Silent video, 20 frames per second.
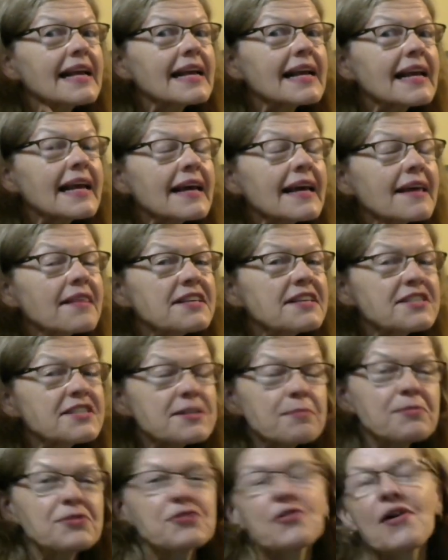Click the
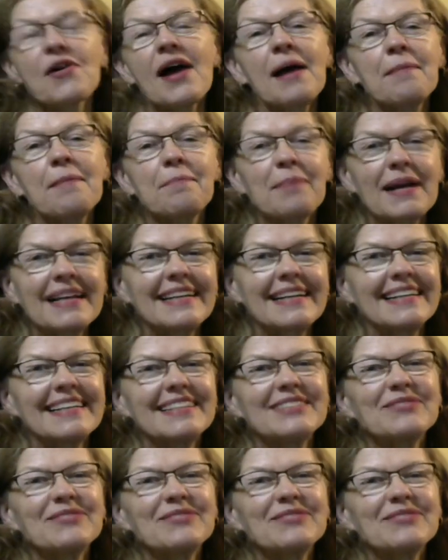subscribe button,